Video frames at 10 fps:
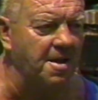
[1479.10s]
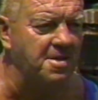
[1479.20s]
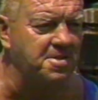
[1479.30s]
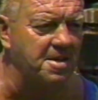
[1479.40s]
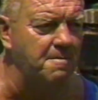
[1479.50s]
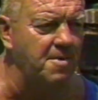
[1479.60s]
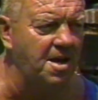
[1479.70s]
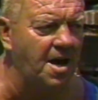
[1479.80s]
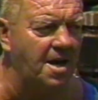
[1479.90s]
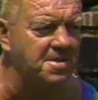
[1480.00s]
they see
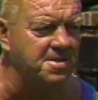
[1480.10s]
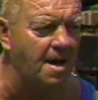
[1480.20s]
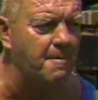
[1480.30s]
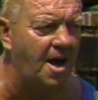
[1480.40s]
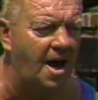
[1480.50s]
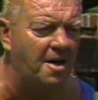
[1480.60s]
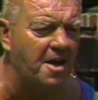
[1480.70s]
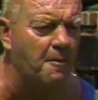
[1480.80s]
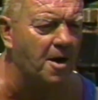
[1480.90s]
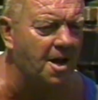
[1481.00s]
me, and somehow
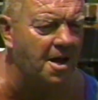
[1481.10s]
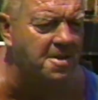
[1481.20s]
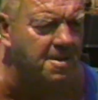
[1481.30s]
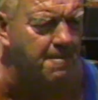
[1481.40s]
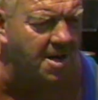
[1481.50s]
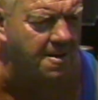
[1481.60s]
they relate to me.